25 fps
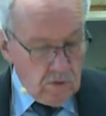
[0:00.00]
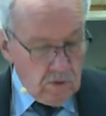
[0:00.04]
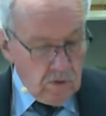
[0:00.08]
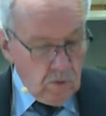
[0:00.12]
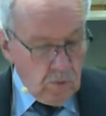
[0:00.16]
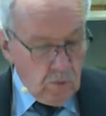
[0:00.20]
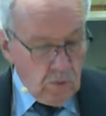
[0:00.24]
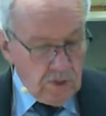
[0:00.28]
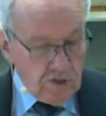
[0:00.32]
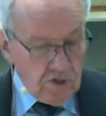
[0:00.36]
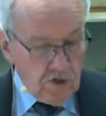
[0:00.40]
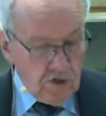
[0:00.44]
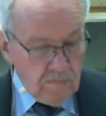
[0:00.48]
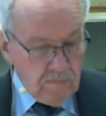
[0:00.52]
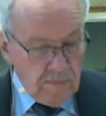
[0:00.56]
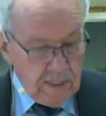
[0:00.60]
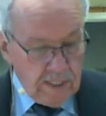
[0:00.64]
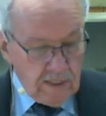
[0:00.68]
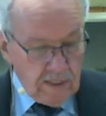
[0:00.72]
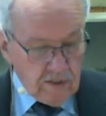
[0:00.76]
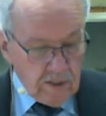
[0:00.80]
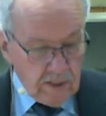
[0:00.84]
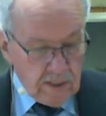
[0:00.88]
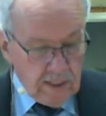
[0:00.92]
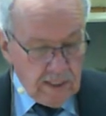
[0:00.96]
when you
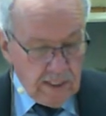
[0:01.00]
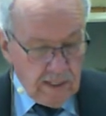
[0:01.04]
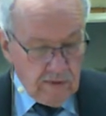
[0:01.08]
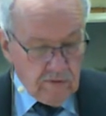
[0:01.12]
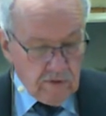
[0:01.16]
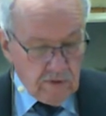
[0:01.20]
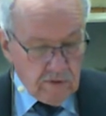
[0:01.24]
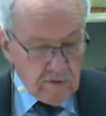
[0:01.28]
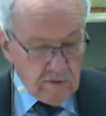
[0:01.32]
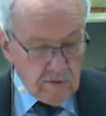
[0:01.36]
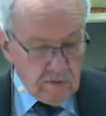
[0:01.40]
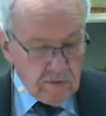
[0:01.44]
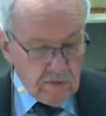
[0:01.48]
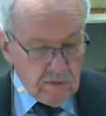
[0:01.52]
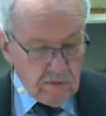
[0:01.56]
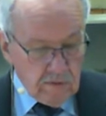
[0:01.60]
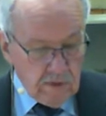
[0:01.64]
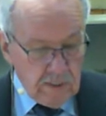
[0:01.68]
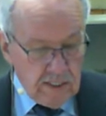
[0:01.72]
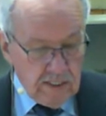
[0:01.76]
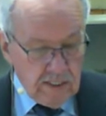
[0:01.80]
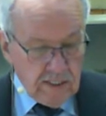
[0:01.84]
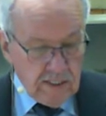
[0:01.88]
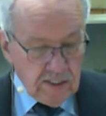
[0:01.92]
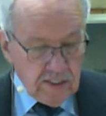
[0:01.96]
meet together,
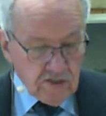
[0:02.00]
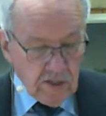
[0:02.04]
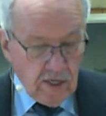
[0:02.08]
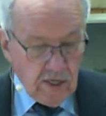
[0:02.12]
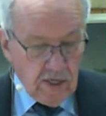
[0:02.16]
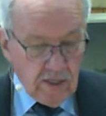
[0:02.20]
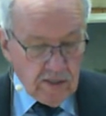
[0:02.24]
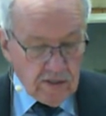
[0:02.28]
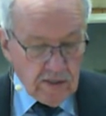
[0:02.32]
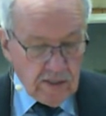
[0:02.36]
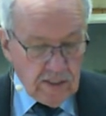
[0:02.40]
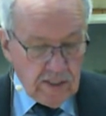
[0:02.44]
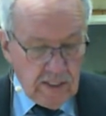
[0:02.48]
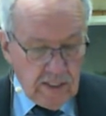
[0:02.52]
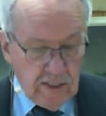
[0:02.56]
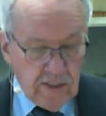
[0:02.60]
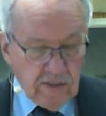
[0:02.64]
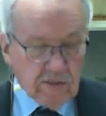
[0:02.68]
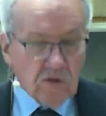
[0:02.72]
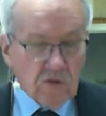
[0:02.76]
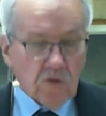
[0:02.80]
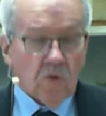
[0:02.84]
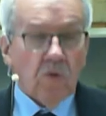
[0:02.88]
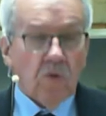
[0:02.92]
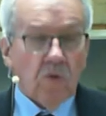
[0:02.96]
it is not to
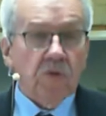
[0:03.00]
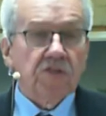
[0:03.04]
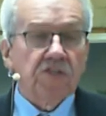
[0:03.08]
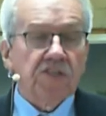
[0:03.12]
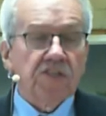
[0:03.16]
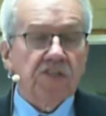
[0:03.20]
eat the Lord's